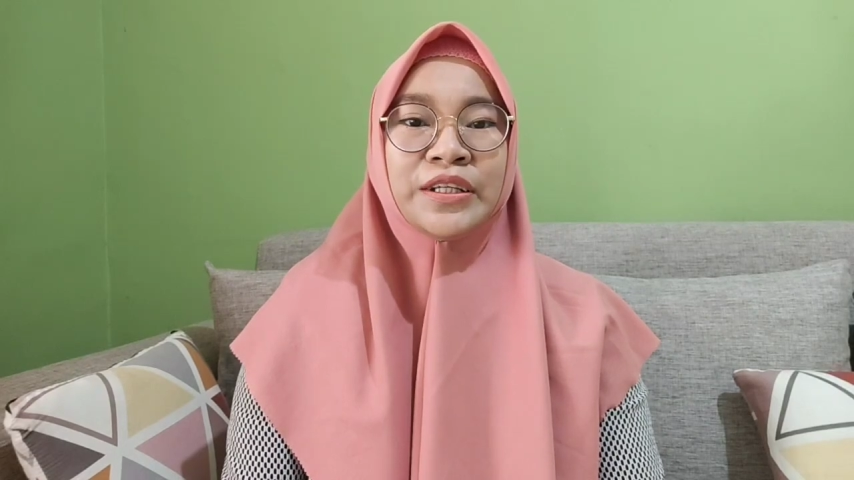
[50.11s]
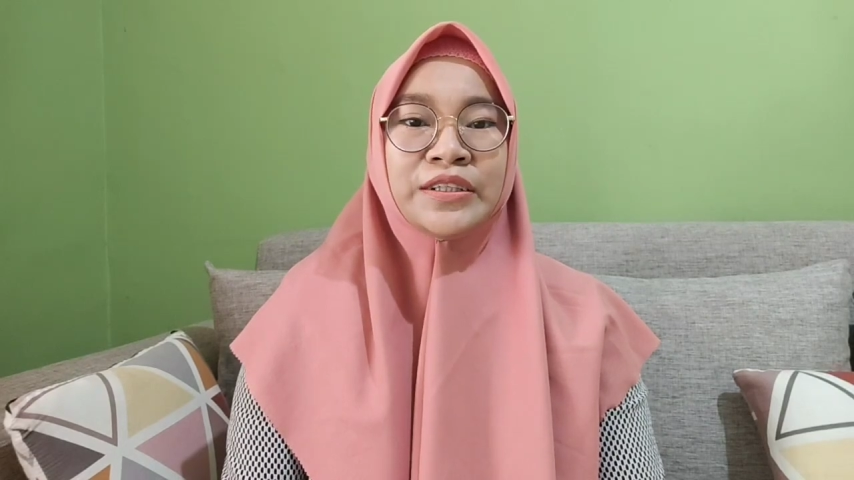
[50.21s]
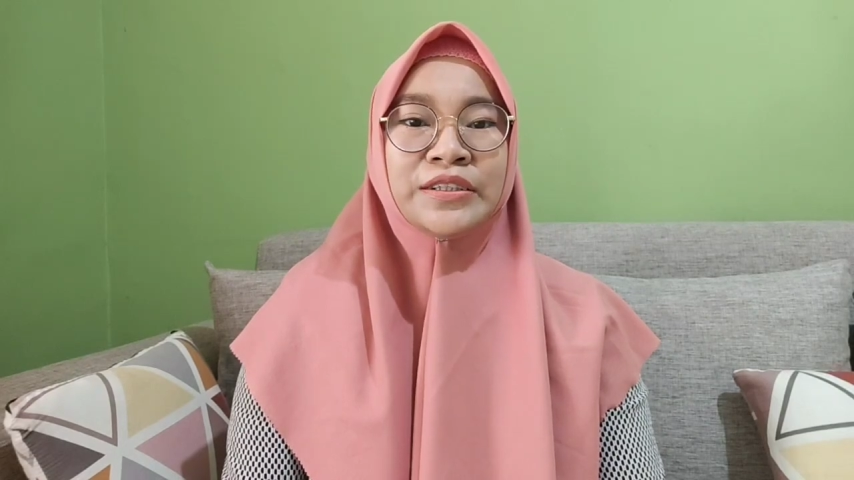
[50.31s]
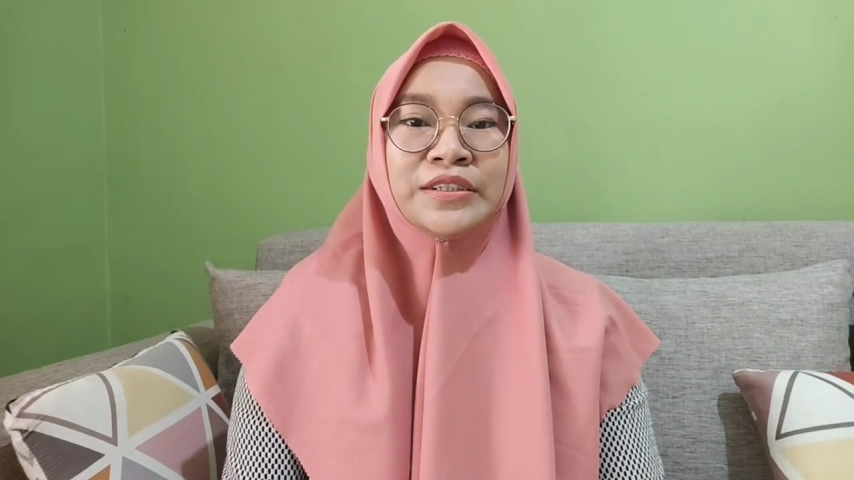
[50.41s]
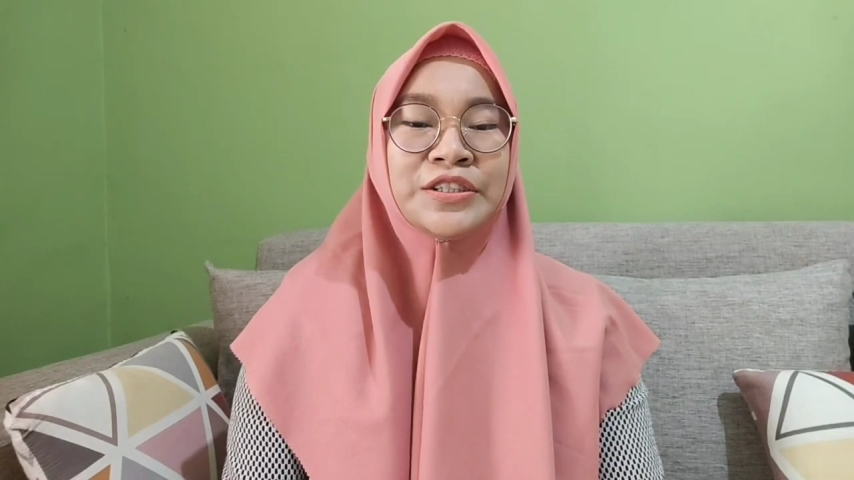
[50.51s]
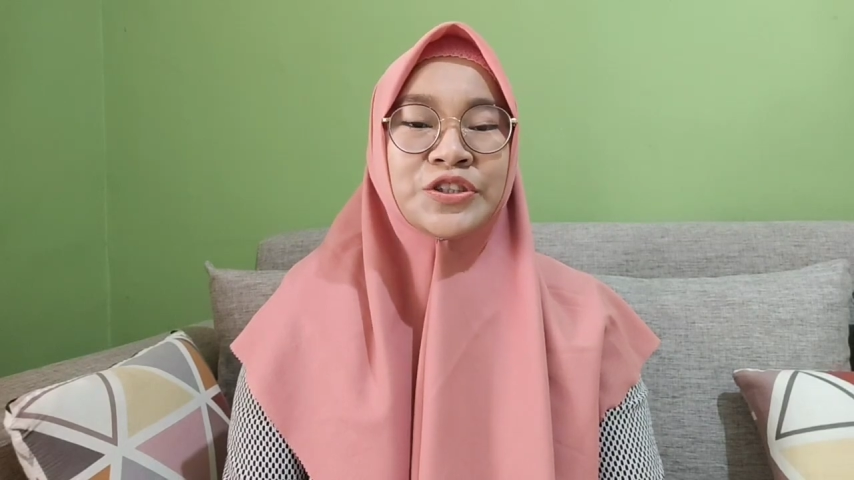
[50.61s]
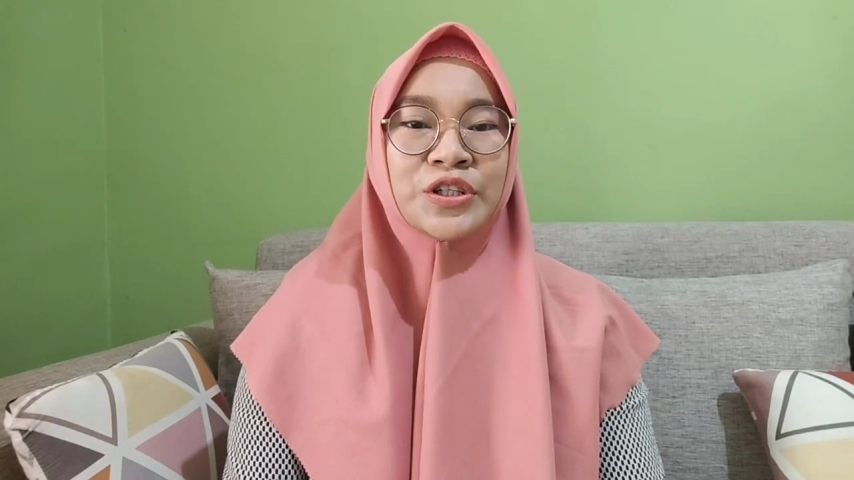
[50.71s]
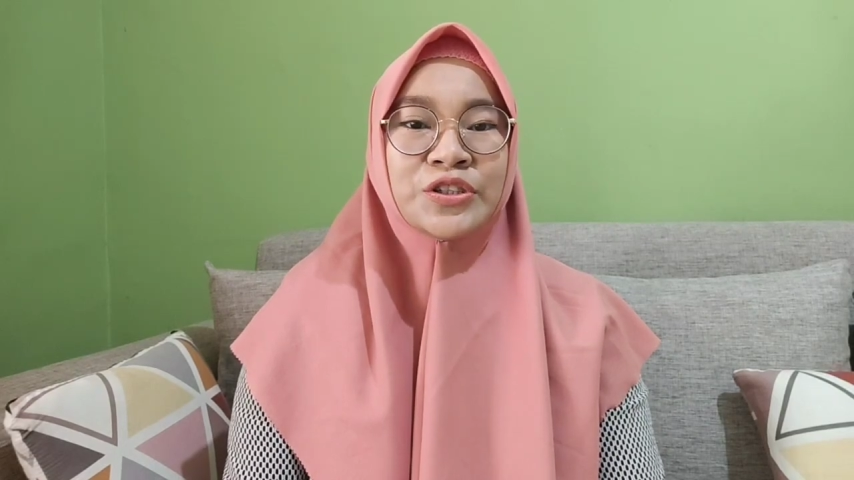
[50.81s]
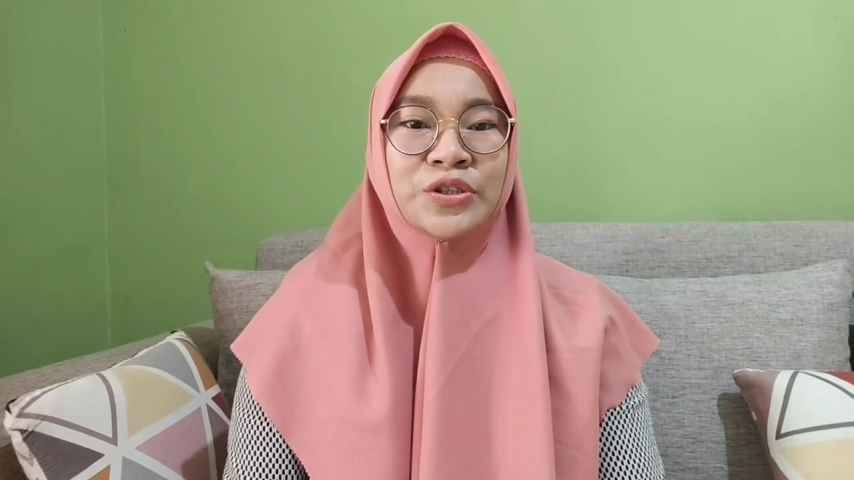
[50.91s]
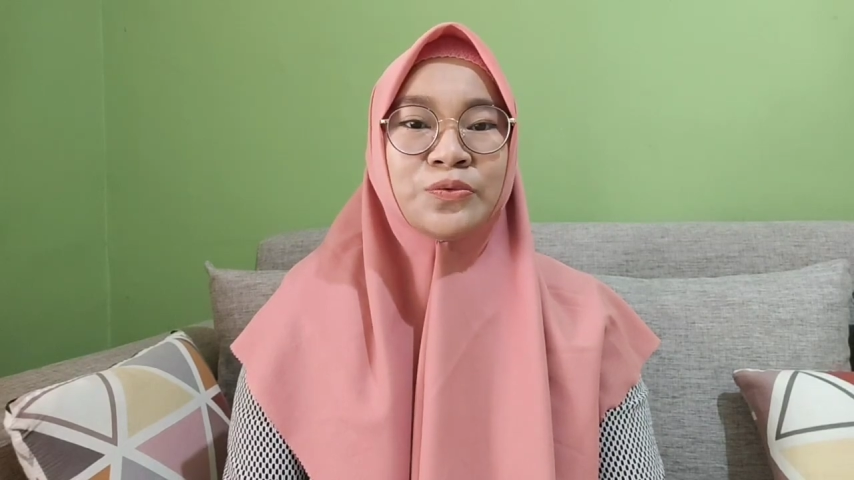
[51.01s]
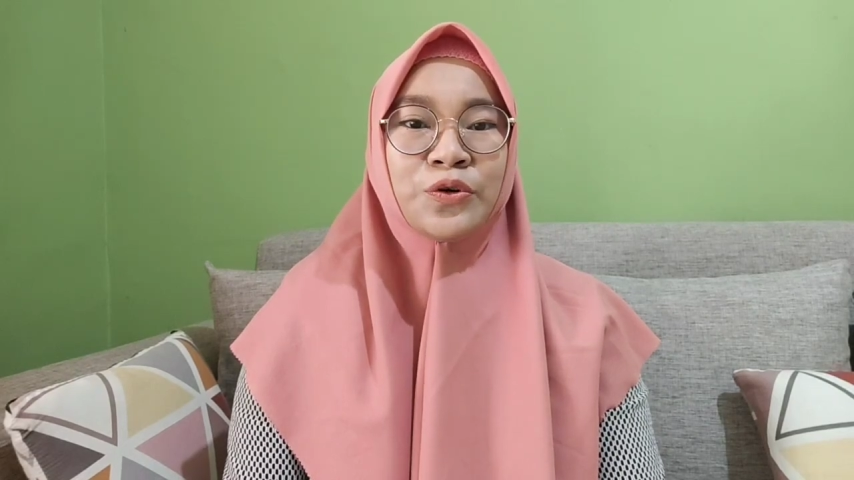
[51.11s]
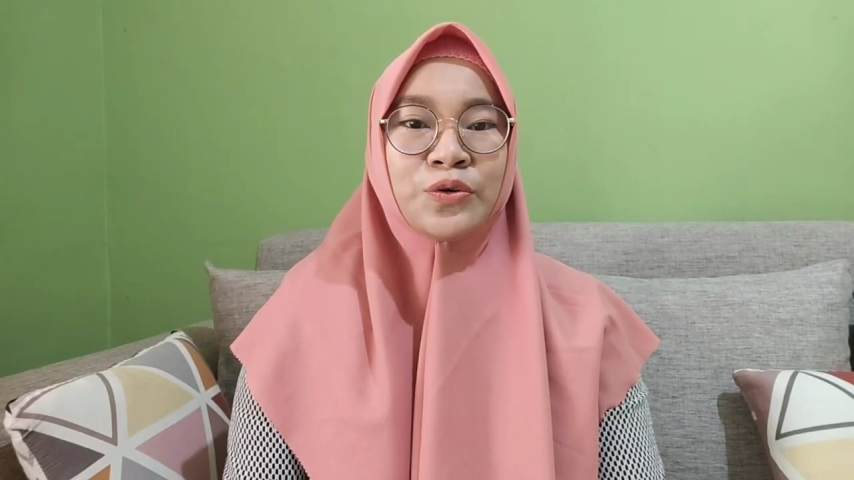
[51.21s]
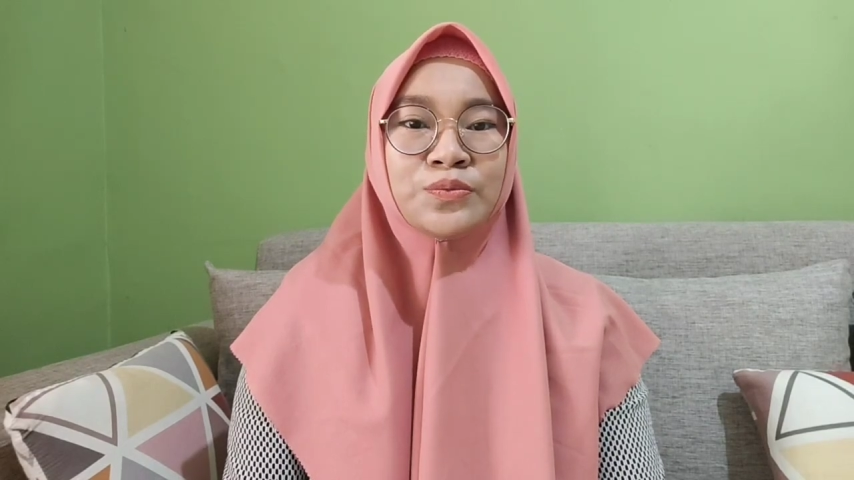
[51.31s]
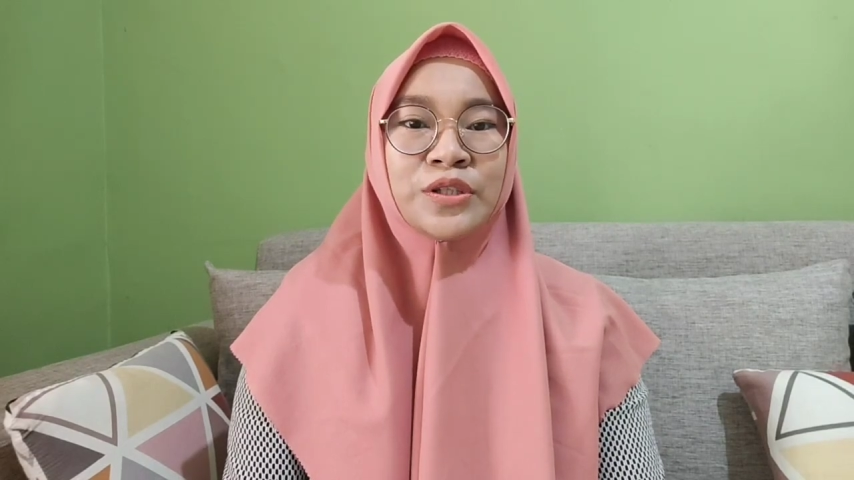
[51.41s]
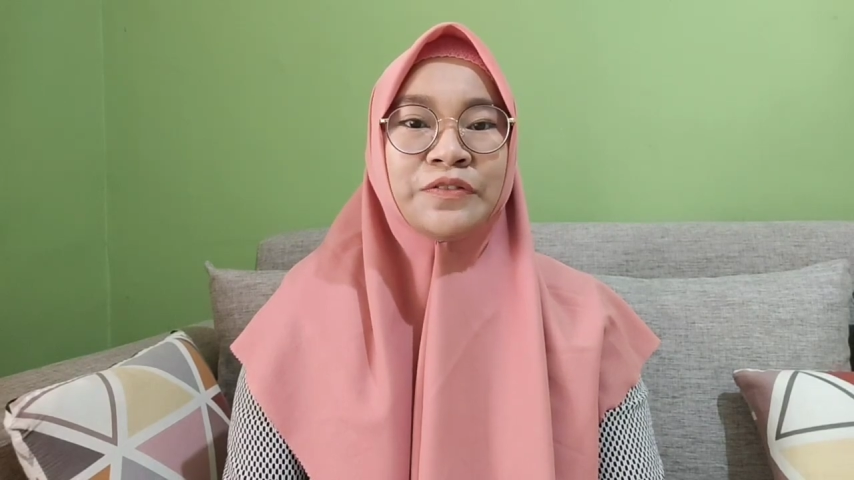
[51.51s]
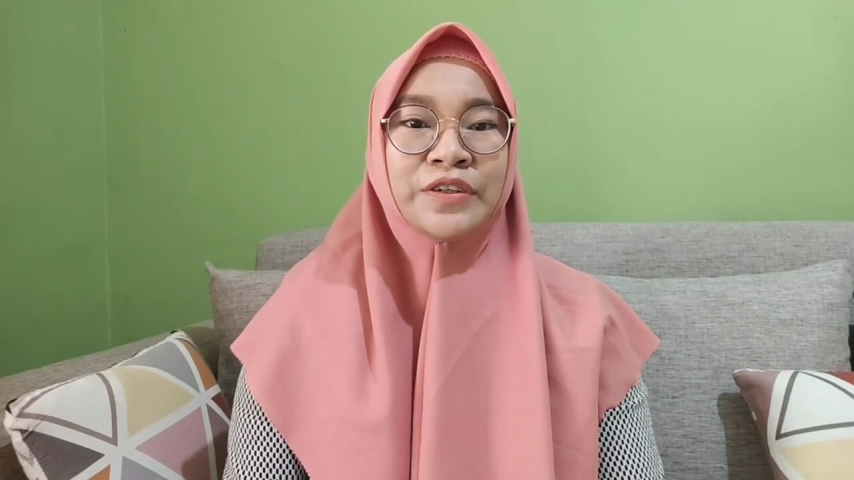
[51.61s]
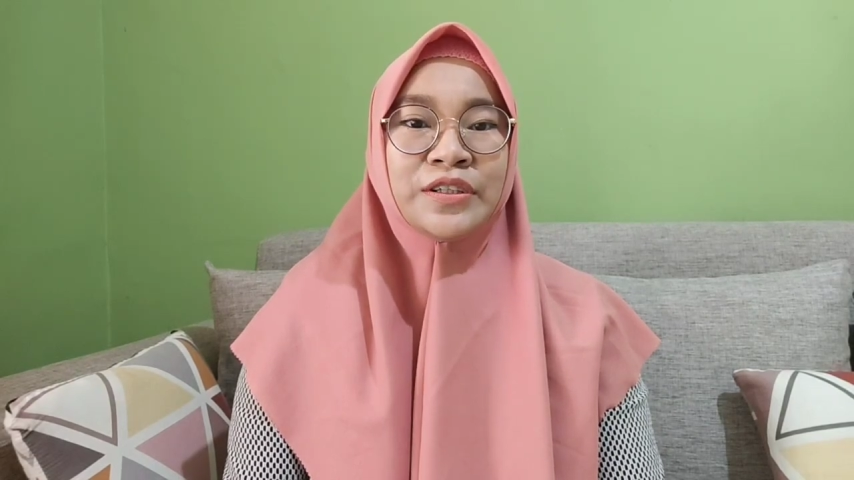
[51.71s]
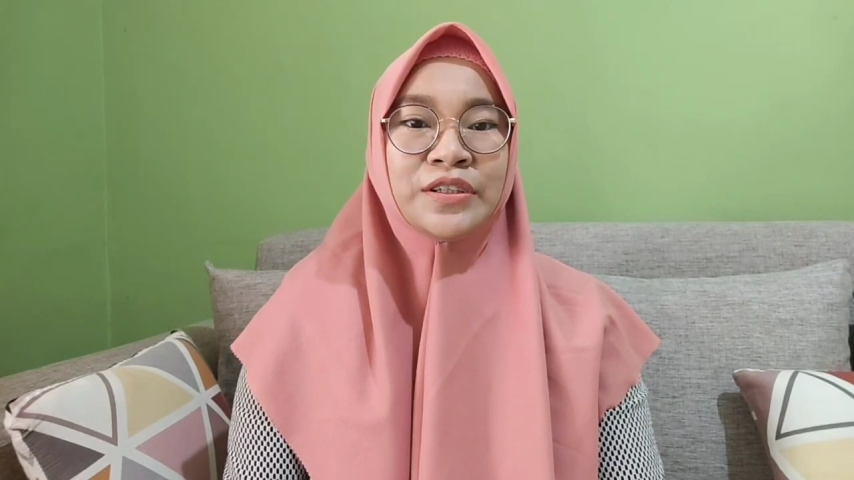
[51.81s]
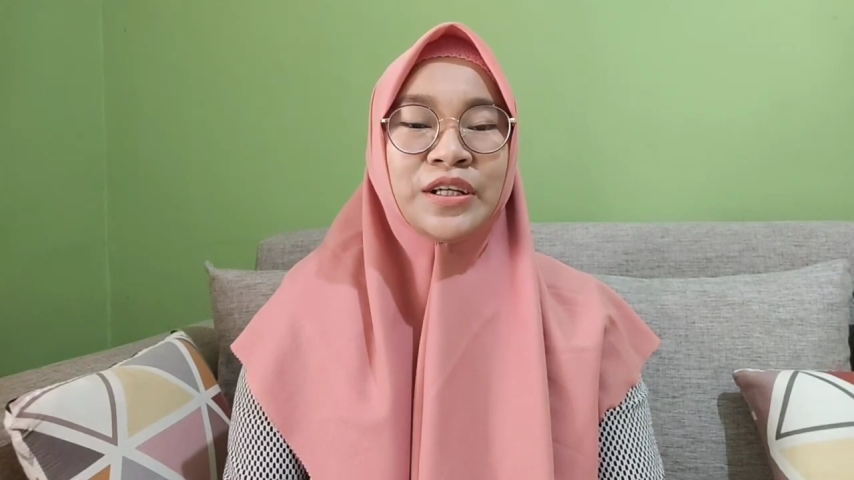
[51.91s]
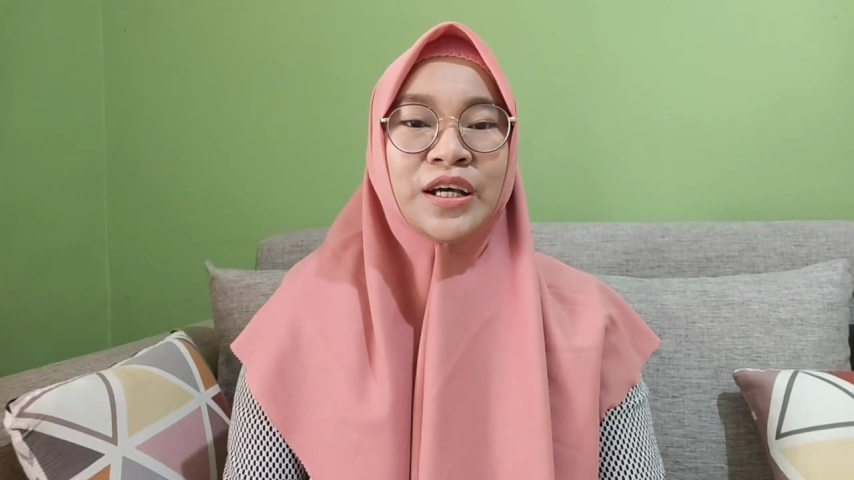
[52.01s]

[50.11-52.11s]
in discussion forum 7